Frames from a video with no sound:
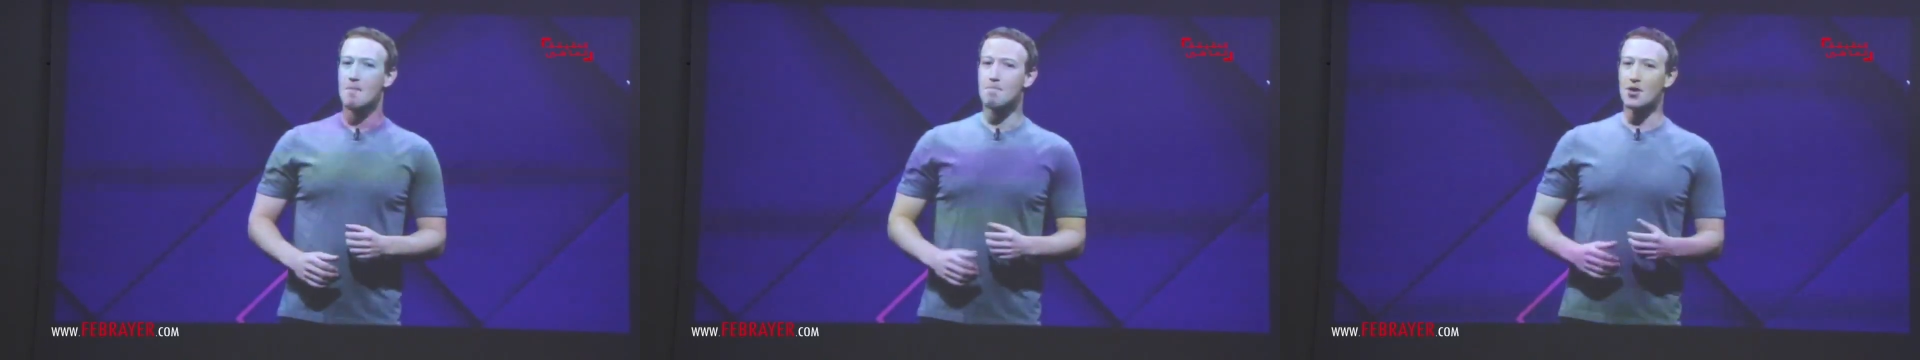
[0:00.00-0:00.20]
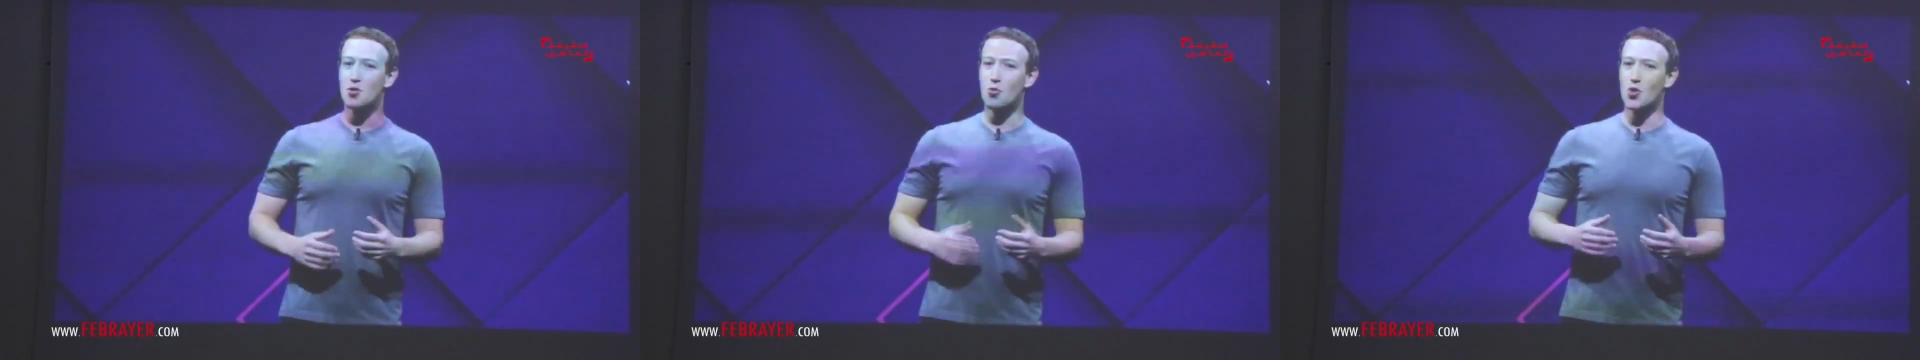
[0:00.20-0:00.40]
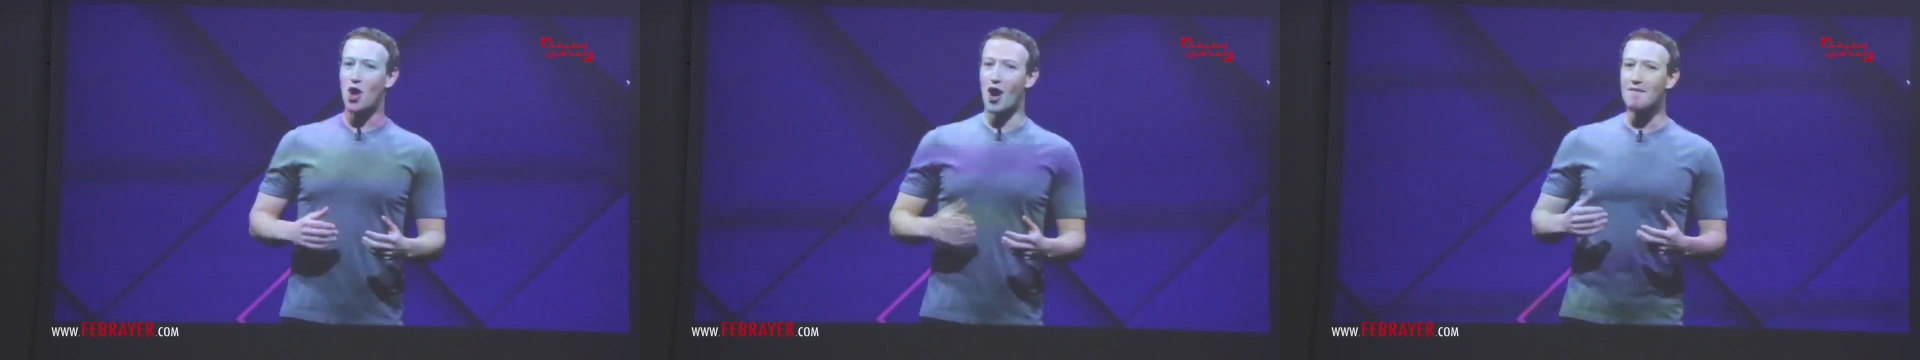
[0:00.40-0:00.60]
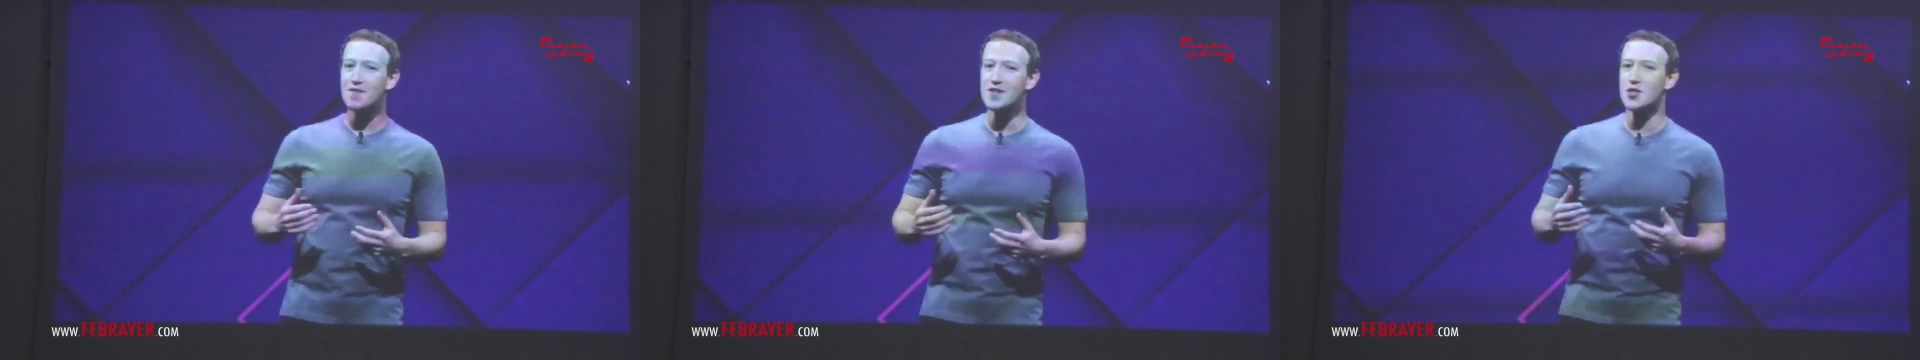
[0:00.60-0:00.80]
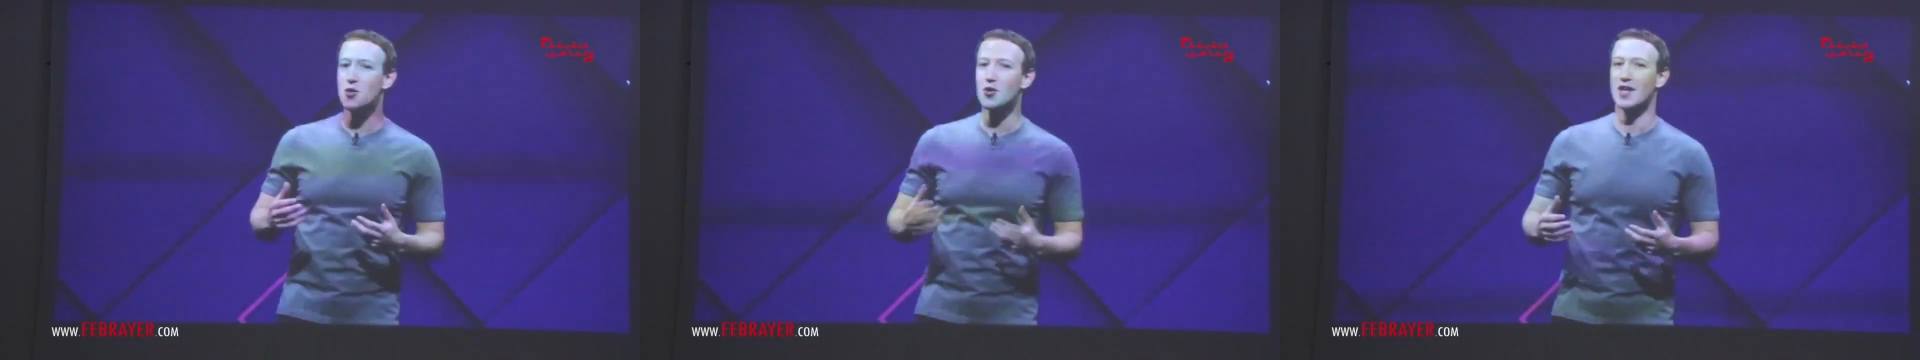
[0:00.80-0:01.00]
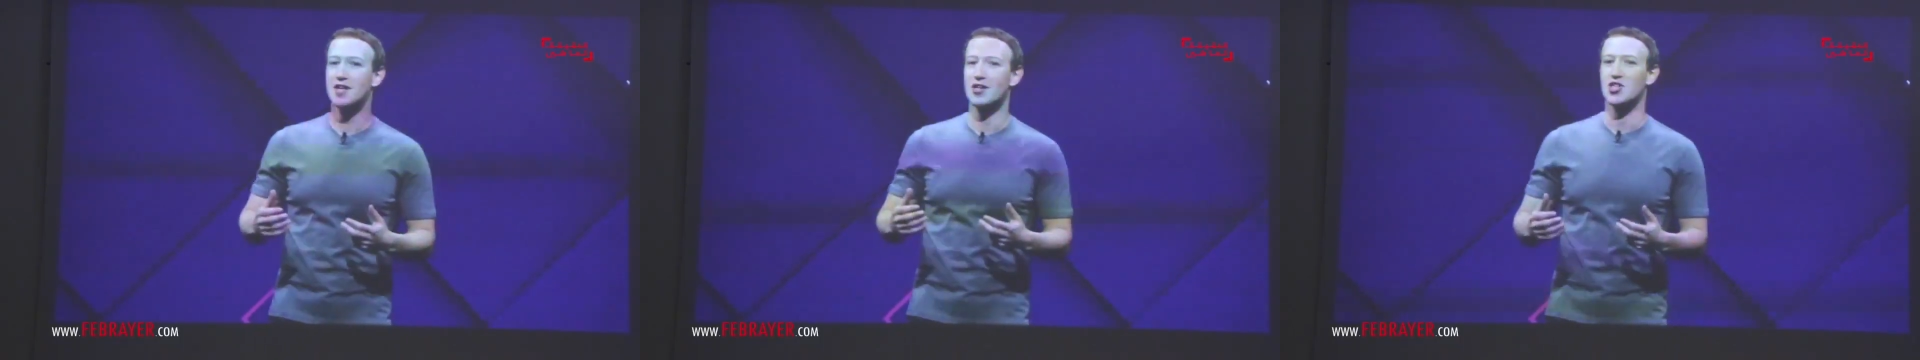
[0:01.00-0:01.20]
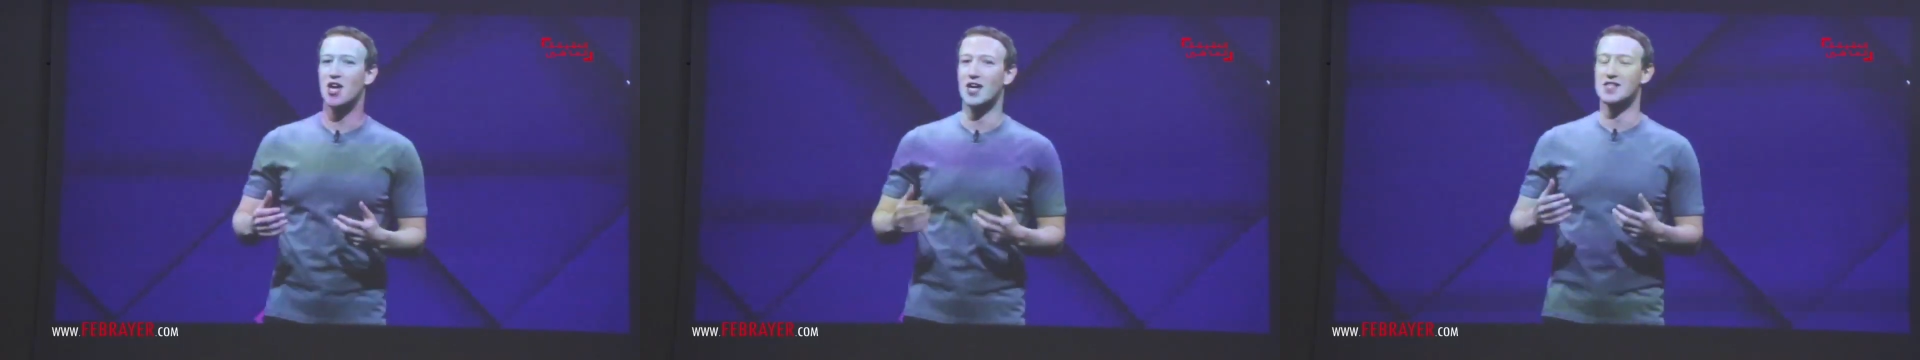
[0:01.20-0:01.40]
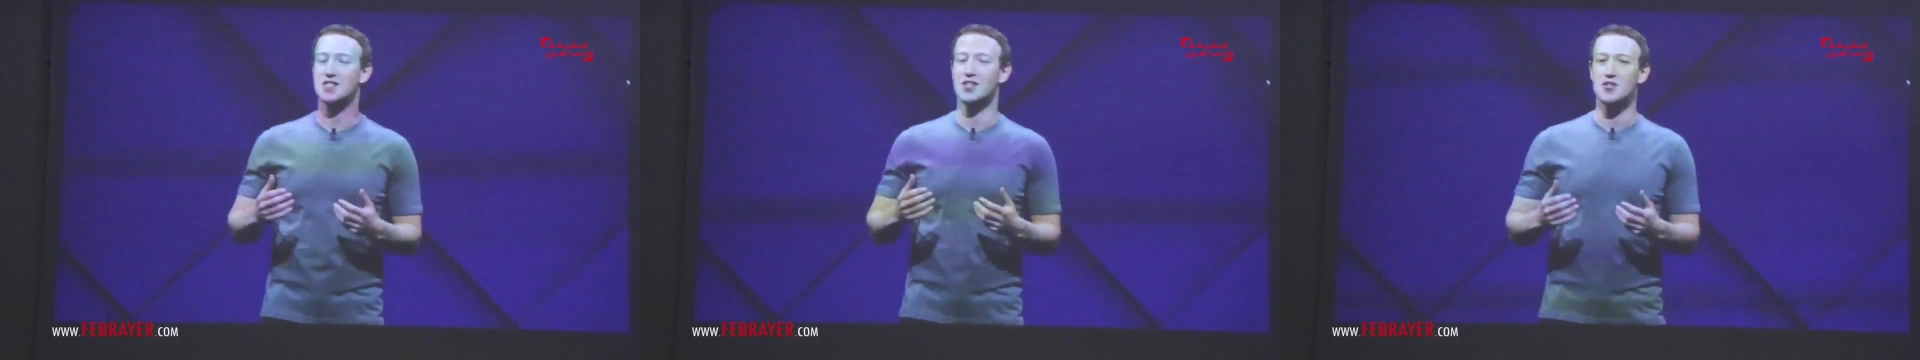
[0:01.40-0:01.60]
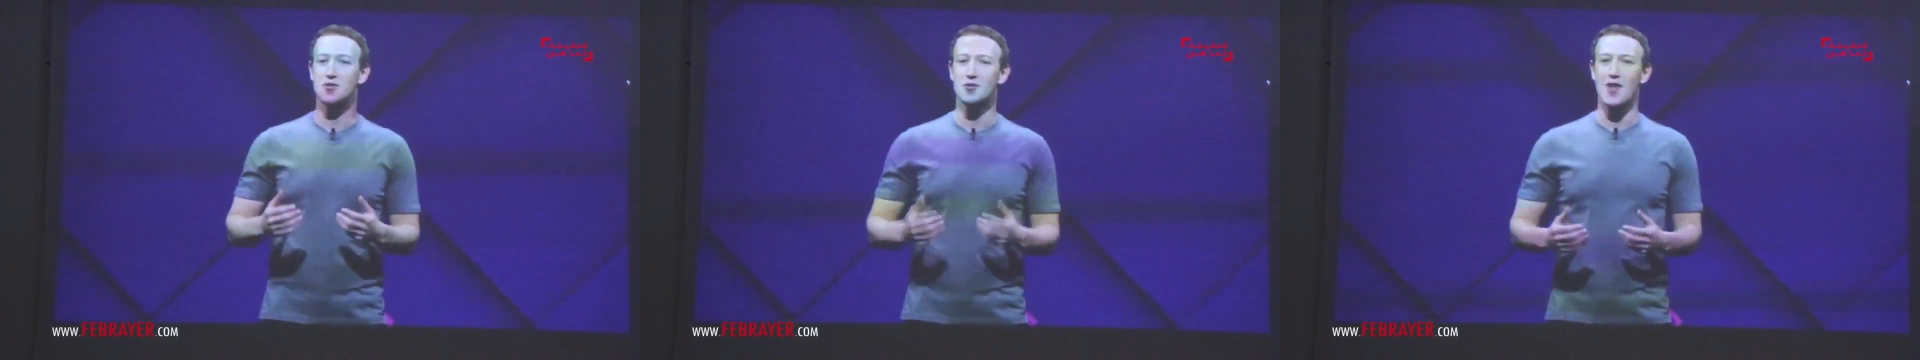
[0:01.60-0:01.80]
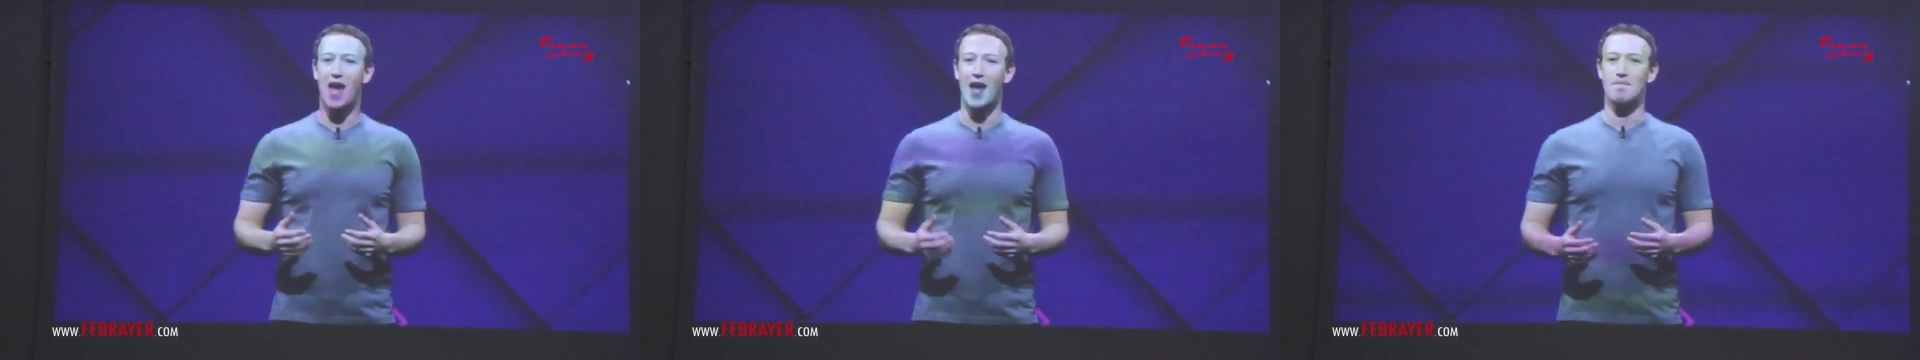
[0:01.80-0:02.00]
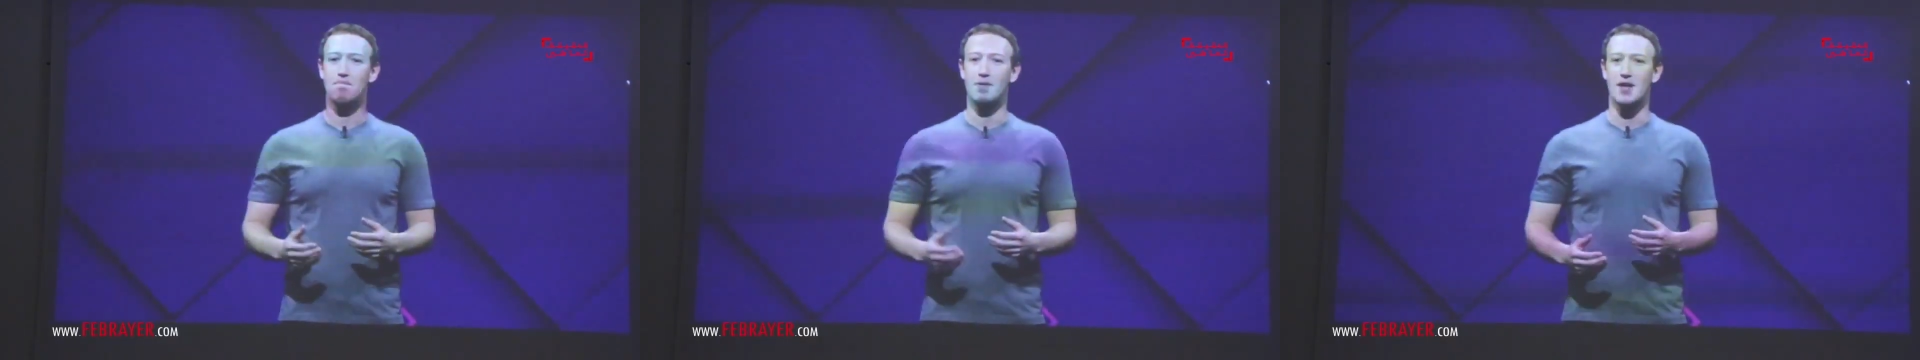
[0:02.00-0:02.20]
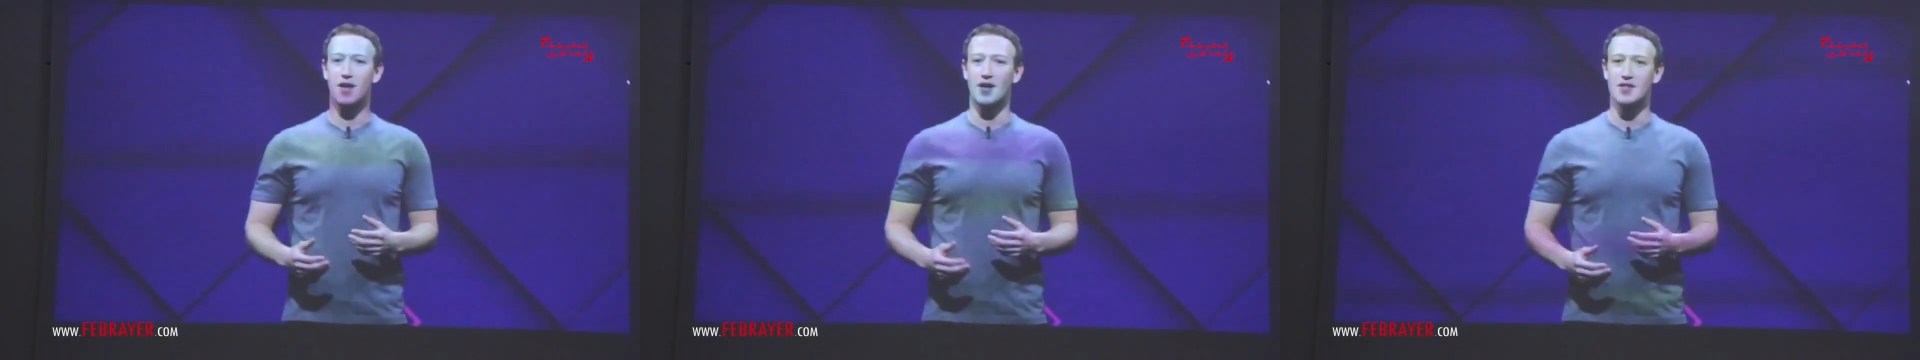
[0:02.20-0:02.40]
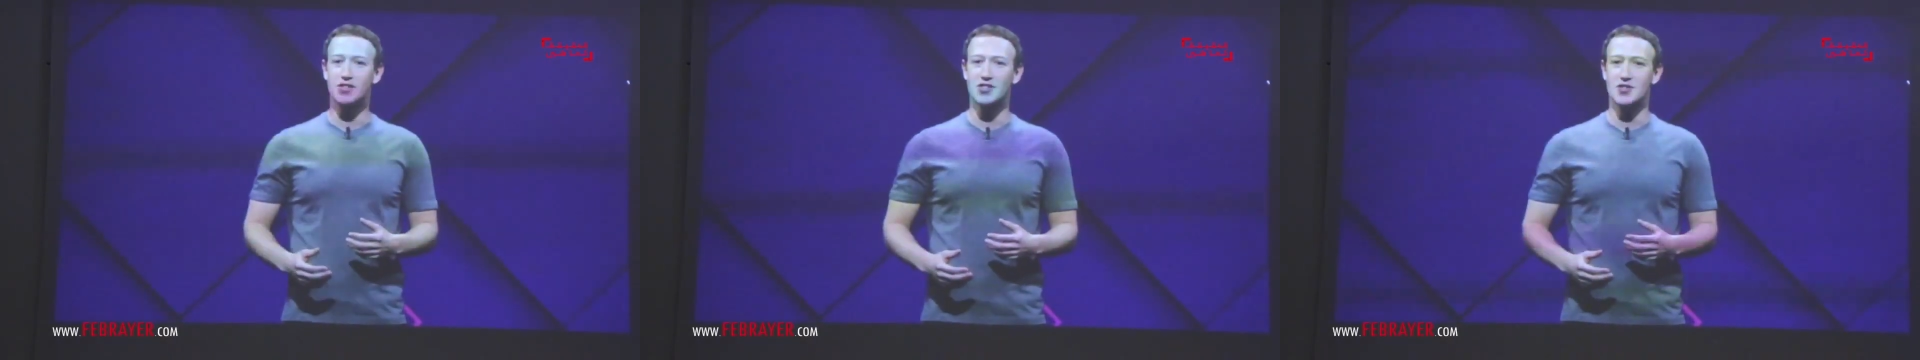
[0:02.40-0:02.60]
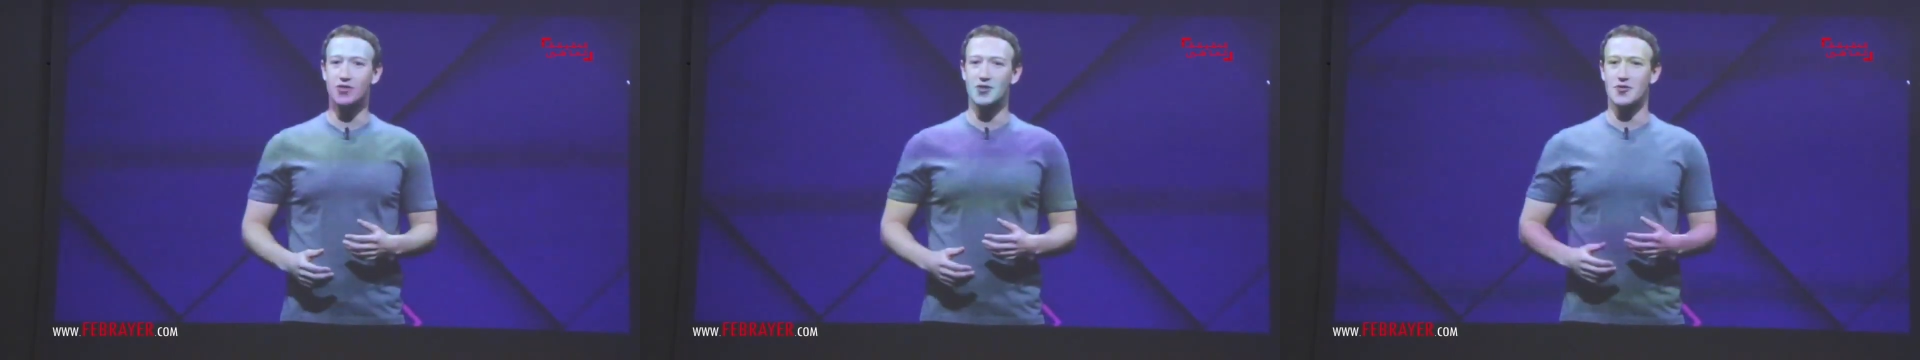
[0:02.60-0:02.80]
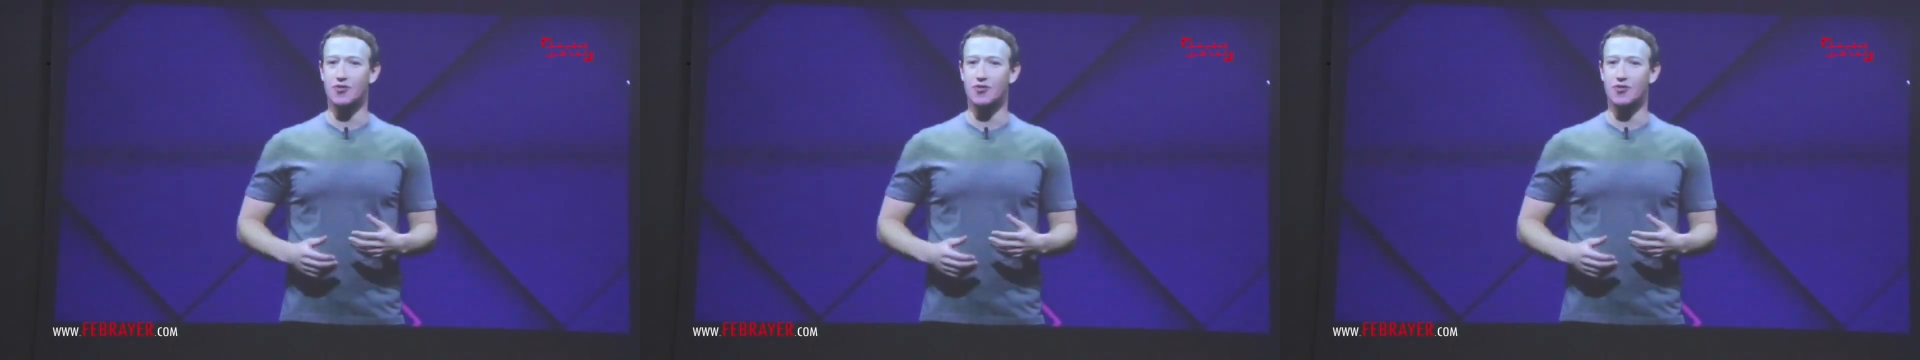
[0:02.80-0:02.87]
But we often don't get a chance to do that because